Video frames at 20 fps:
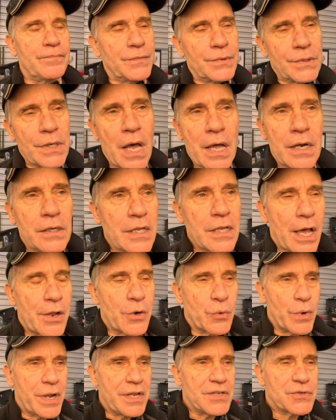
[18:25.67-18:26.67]
not a lot
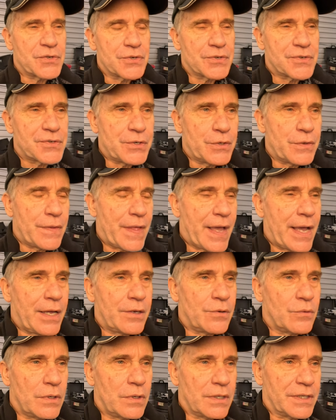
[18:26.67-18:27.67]
of racers do
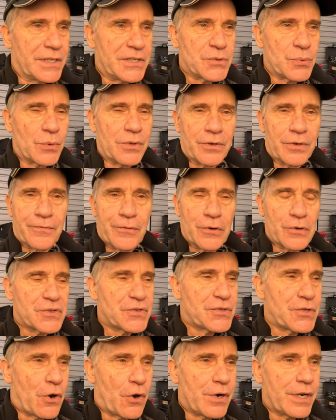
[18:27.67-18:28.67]
that, at least when they're first
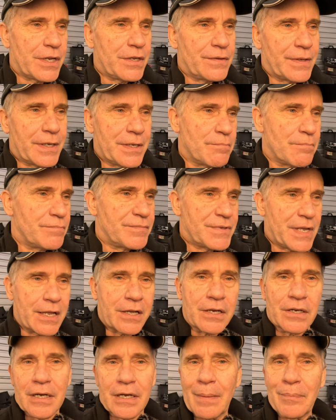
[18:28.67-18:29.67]
starting. They
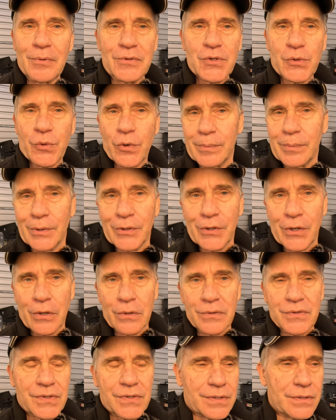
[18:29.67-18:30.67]
take a couple scribble
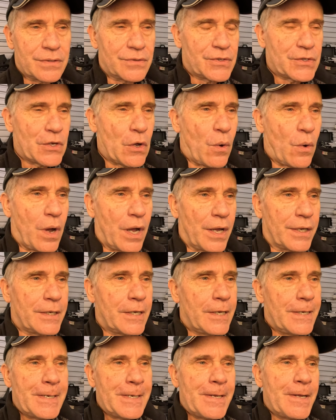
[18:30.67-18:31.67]
notes and so on.
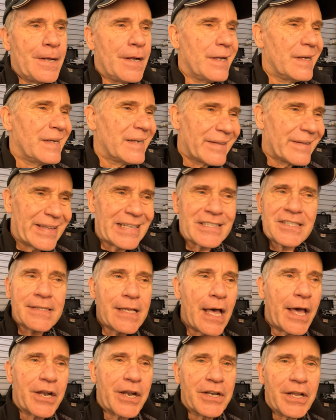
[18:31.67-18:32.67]
That's
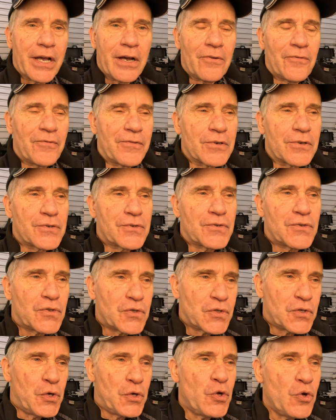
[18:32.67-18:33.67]
not enough. There's
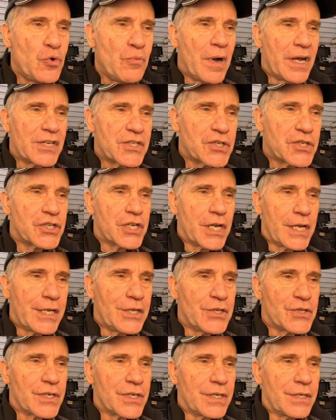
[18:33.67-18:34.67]
too much
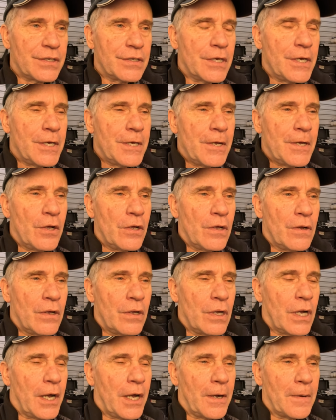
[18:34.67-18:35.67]
changing.
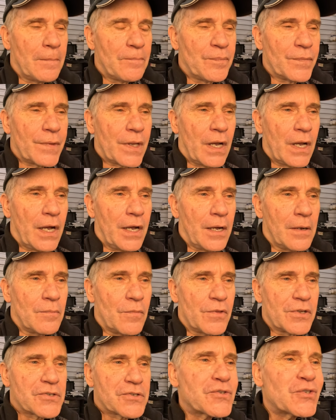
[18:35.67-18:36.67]

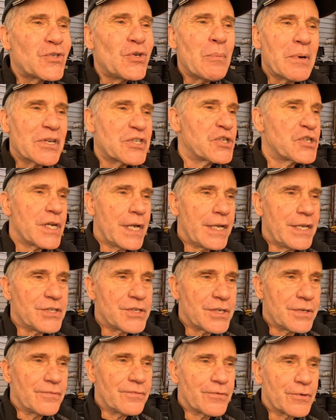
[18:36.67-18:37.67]
There's too much
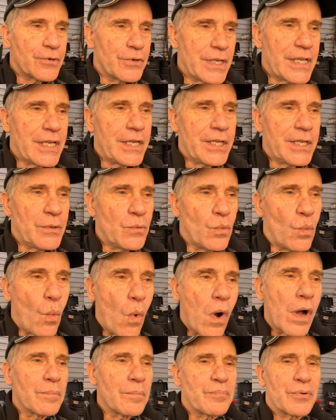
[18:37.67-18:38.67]
changing for any
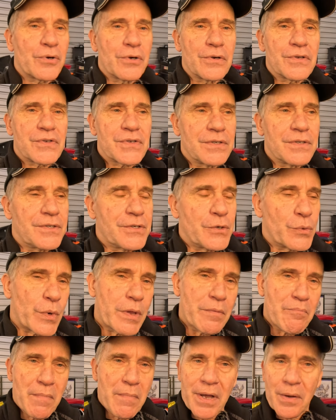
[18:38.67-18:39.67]
one person to
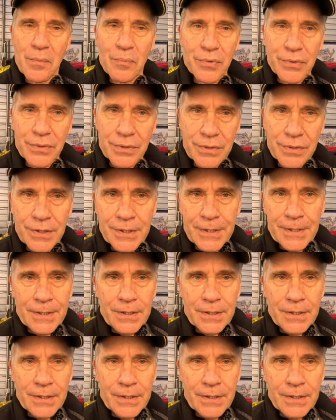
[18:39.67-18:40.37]
remember